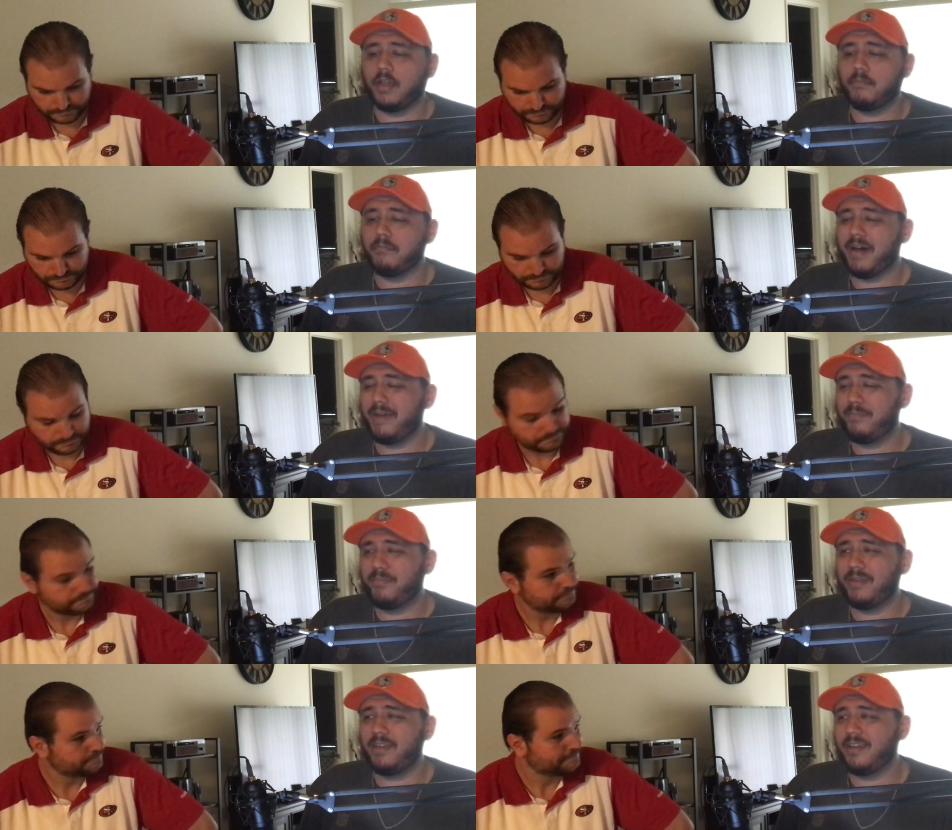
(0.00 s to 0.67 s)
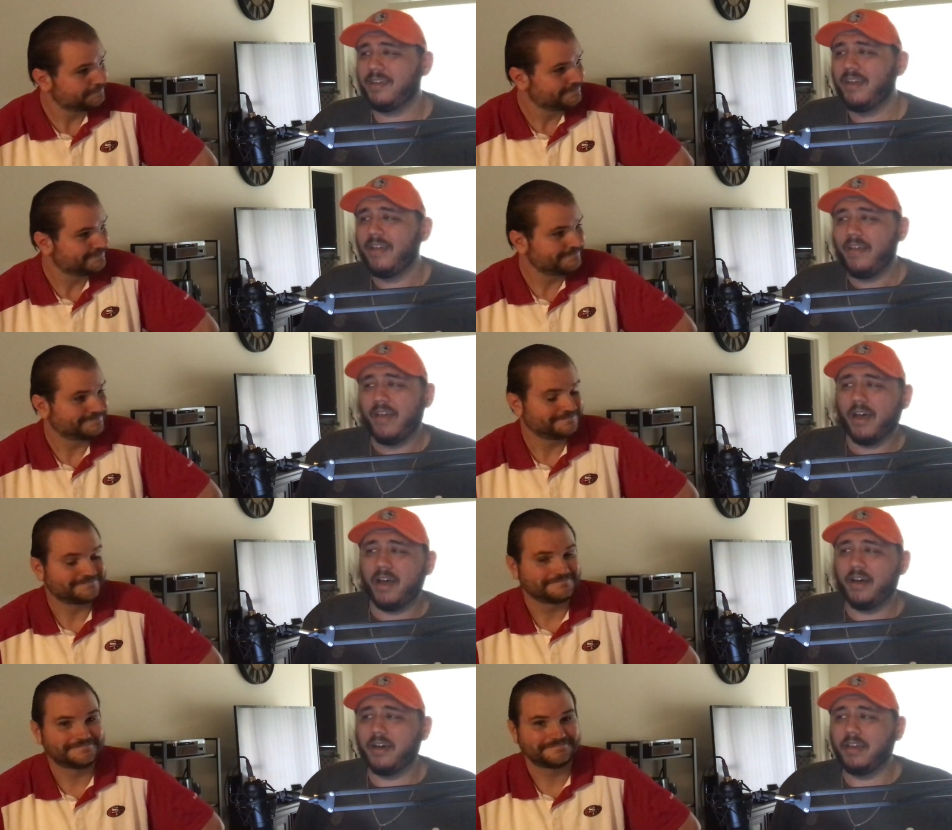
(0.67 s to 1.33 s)
Speaker 1: They might be
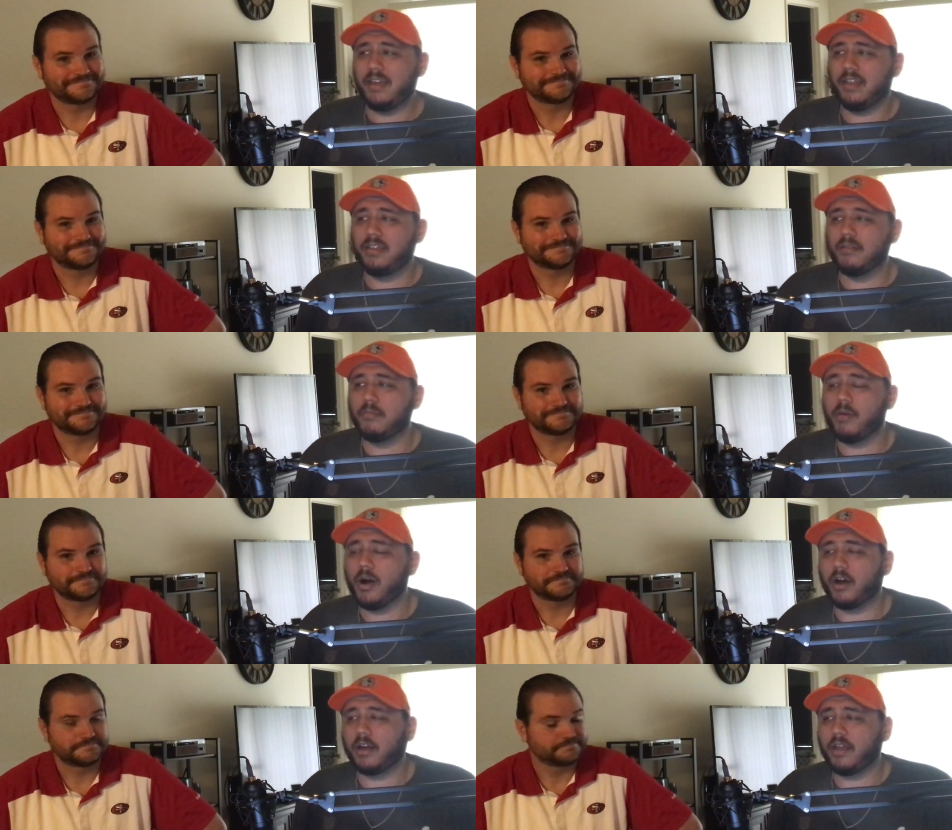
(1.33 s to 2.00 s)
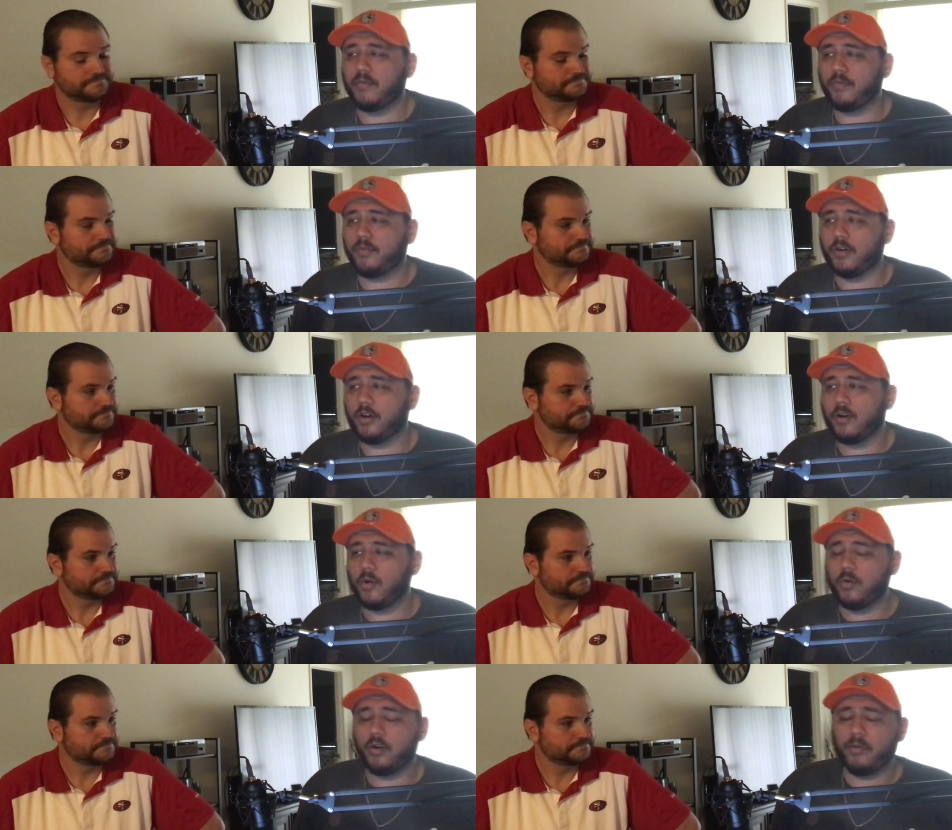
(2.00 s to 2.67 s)
uh, in the market for
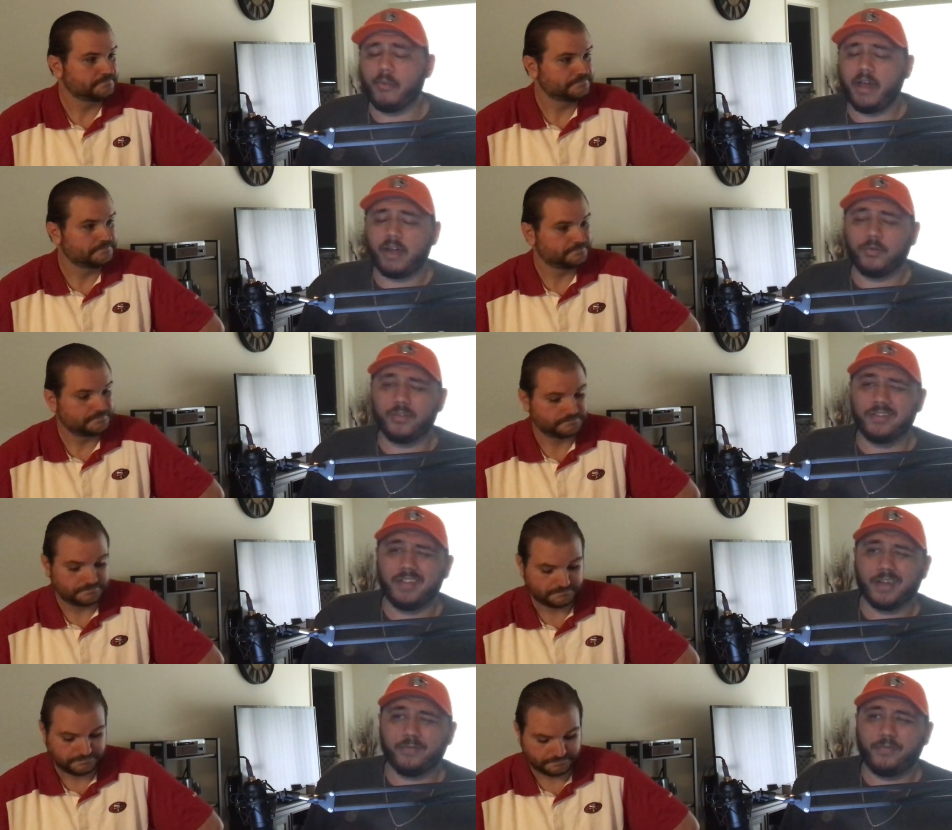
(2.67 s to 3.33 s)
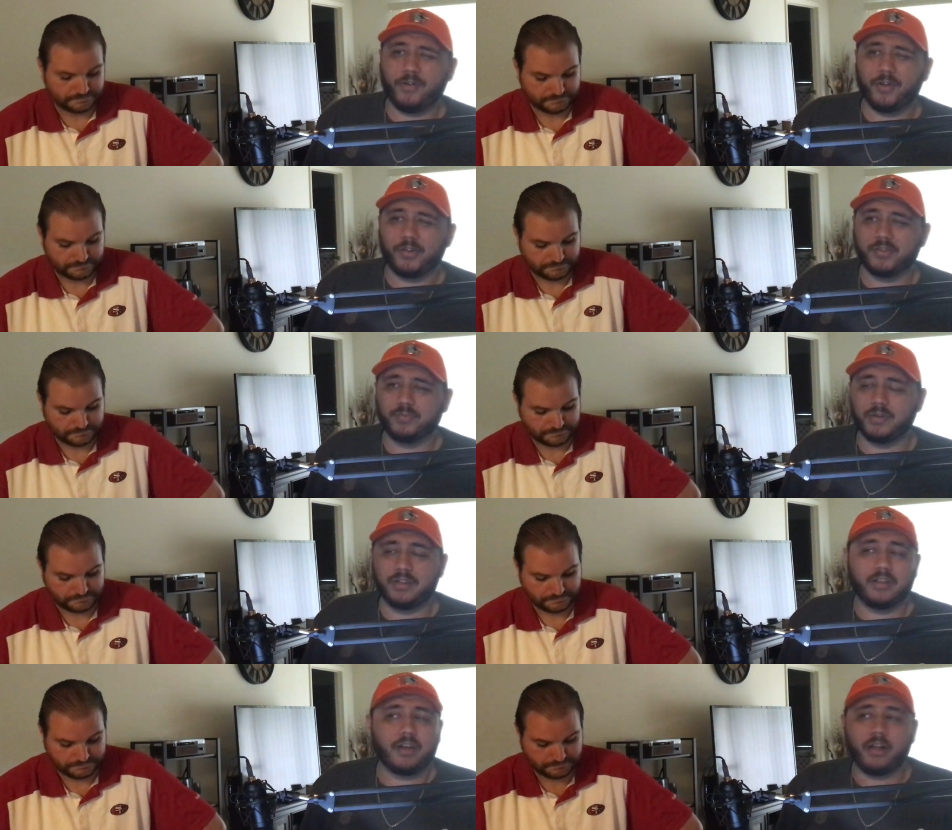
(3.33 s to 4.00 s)
a quarterback with Nick
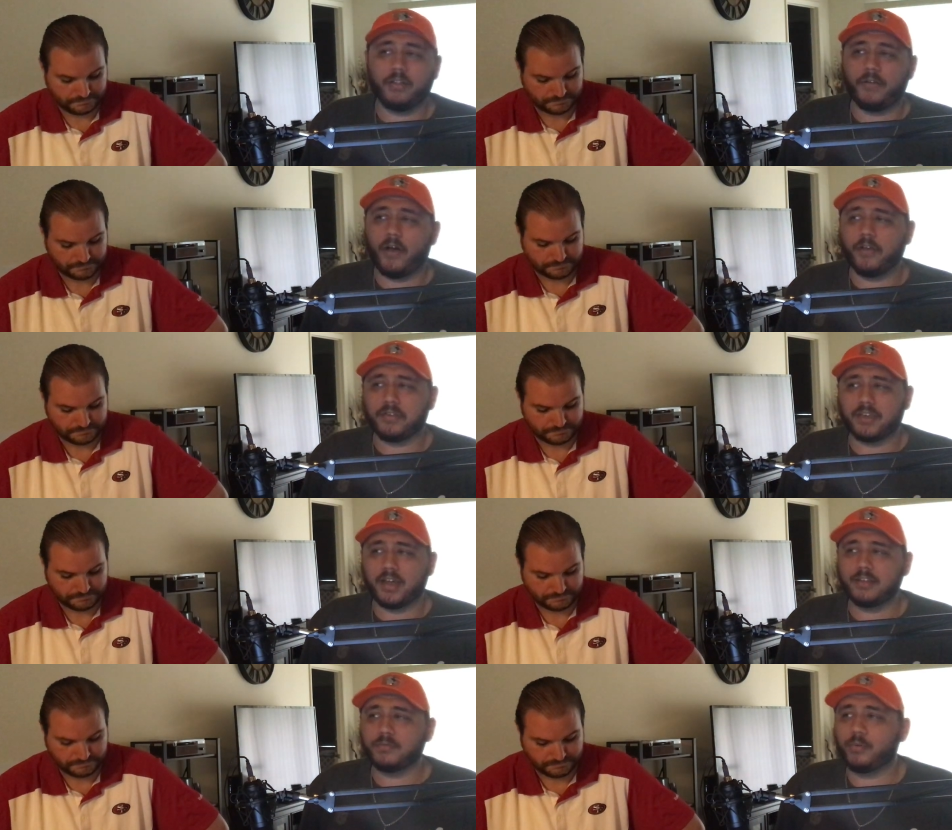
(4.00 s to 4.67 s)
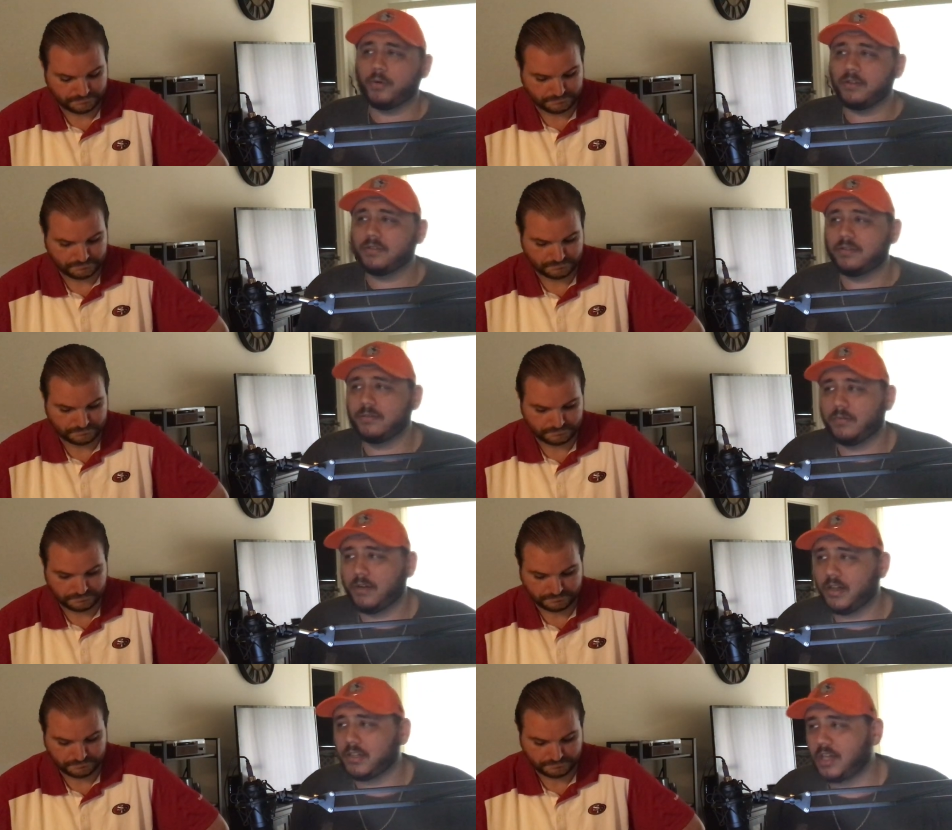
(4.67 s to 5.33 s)
Foles, but all, all signs point
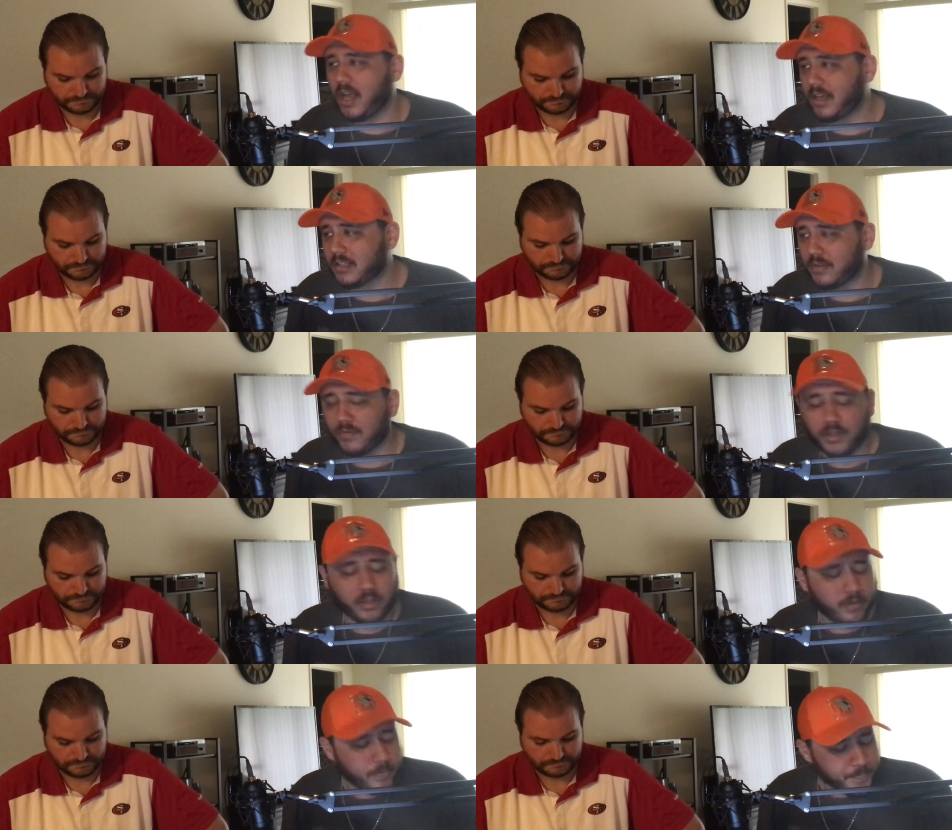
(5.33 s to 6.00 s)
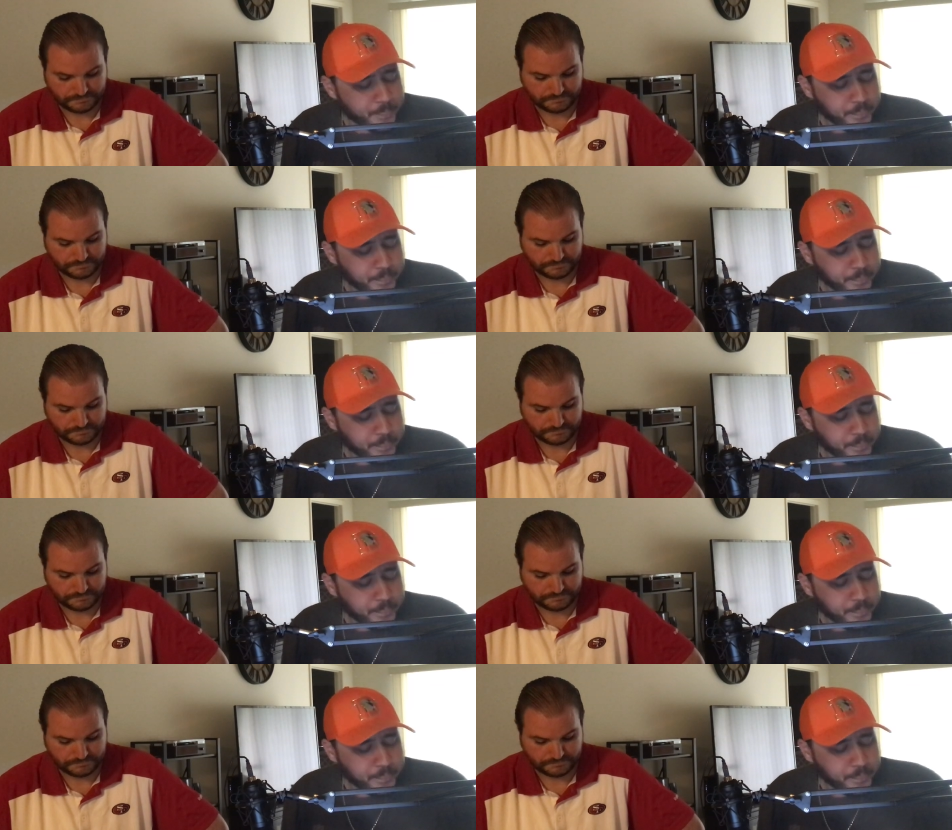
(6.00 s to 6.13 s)
to uh, Jacksonville